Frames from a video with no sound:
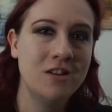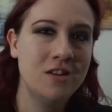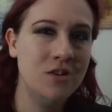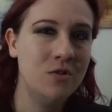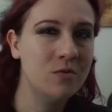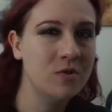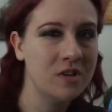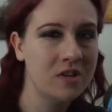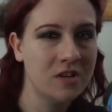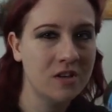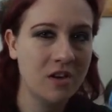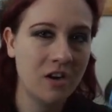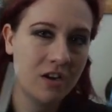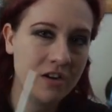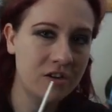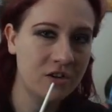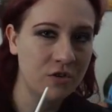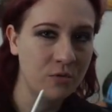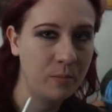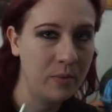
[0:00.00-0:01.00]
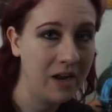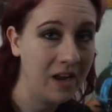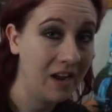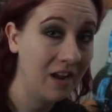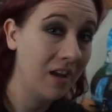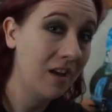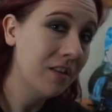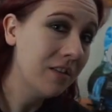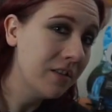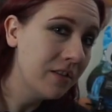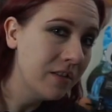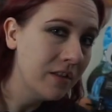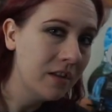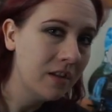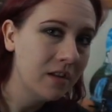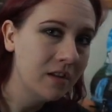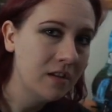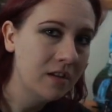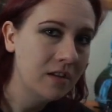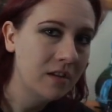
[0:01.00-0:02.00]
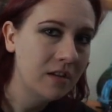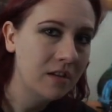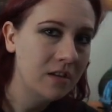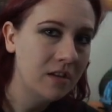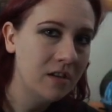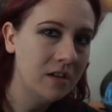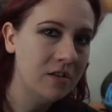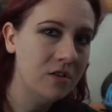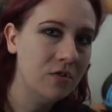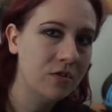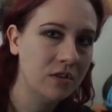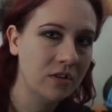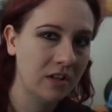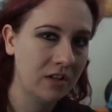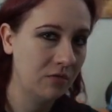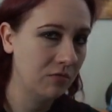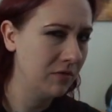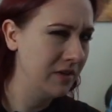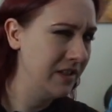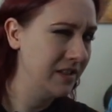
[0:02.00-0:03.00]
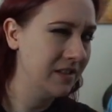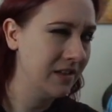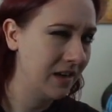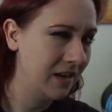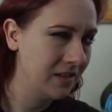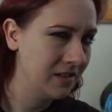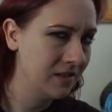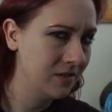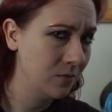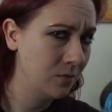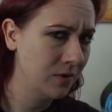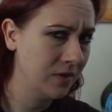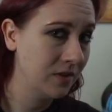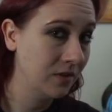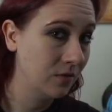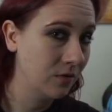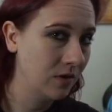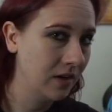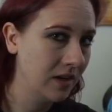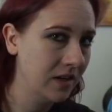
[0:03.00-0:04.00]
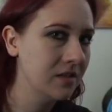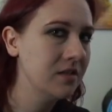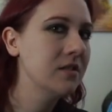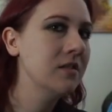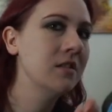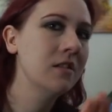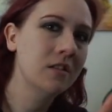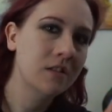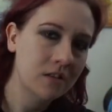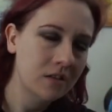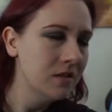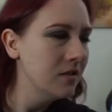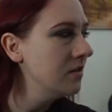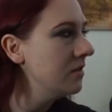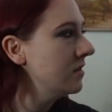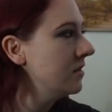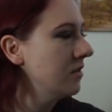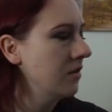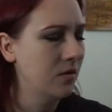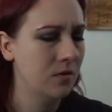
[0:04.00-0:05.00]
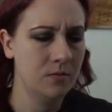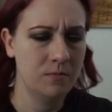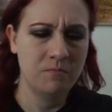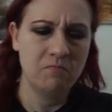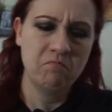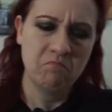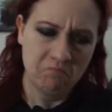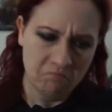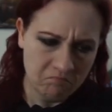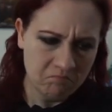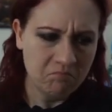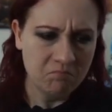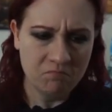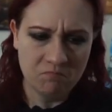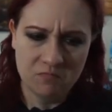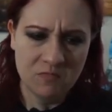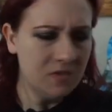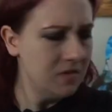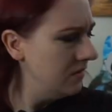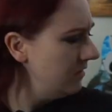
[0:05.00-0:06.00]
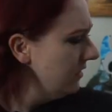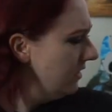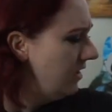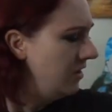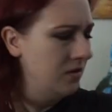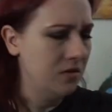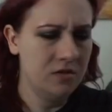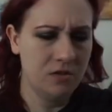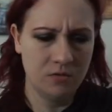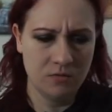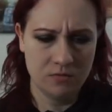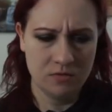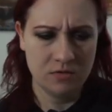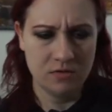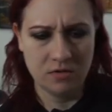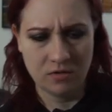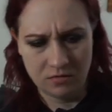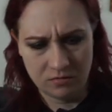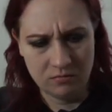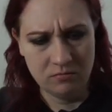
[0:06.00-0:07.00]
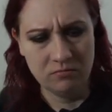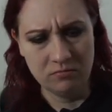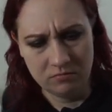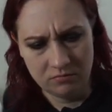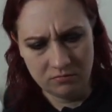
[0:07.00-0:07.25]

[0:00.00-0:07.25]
you can cut your path and you can like resize it with the grass. So, you know, don't